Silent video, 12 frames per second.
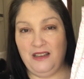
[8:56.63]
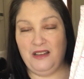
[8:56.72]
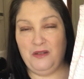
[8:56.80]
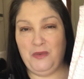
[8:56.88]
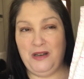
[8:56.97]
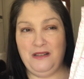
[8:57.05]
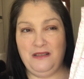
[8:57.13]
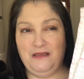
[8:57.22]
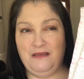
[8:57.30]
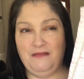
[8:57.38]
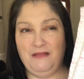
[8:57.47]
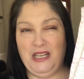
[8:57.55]

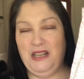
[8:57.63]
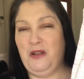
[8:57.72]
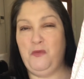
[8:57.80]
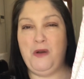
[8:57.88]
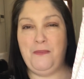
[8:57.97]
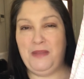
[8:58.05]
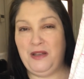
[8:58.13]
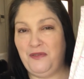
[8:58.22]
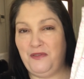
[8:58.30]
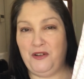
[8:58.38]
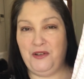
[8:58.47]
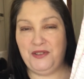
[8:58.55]
one bit of
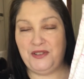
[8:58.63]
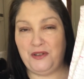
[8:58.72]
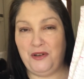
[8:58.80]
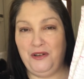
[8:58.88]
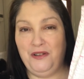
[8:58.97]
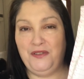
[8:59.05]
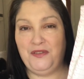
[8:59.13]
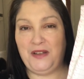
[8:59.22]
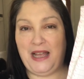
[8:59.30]
floss off,